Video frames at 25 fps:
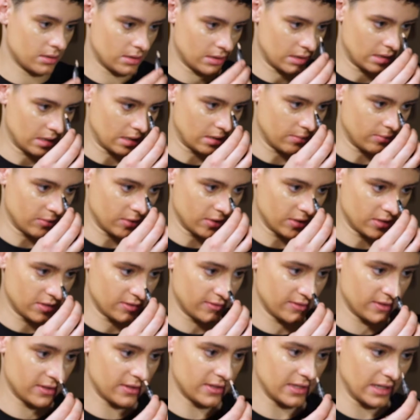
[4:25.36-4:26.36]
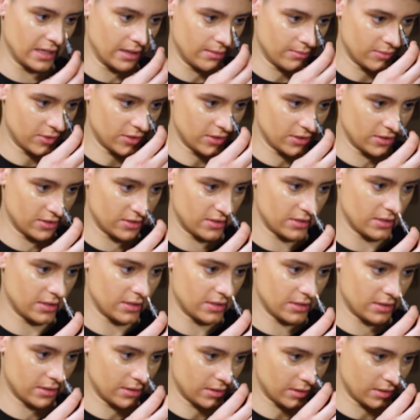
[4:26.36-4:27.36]
And most of the time just
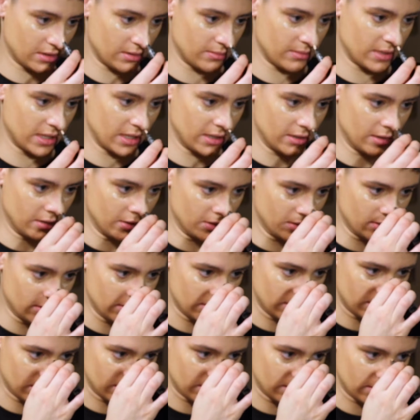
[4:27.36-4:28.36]
on my nose.